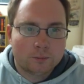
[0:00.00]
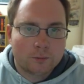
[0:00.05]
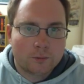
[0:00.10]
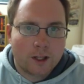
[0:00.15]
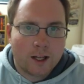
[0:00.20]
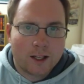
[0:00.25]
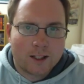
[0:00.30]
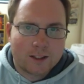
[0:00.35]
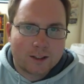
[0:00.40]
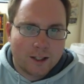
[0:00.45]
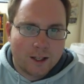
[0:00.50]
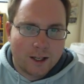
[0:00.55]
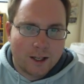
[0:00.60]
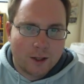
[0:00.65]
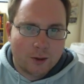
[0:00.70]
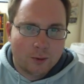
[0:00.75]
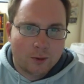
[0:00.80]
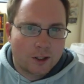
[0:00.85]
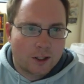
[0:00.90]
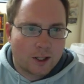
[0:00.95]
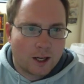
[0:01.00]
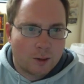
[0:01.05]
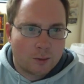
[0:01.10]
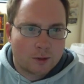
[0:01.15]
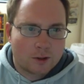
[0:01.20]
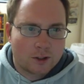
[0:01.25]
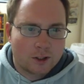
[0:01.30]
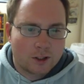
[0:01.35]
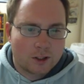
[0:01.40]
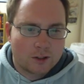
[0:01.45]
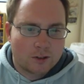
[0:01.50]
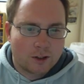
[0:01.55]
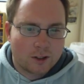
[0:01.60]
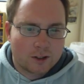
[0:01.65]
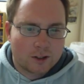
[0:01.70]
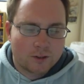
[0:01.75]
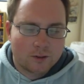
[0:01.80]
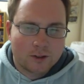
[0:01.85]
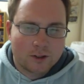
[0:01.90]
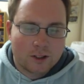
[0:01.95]
that's it when it comes to
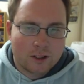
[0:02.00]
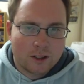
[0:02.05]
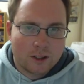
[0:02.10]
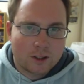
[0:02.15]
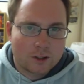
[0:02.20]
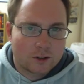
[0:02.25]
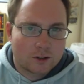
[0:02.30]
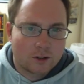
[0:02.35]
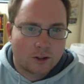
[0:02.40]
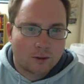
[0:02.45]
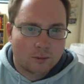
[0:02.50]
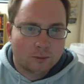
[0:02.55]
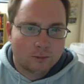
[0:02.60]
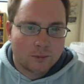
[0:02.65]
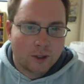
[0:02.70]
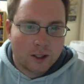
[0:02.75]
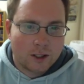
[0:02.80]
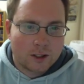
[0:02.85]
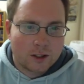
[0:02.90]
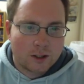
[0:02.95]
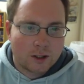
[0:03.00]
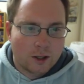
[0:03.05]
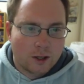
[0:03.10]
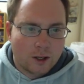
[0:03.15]
interactivity. There's not much.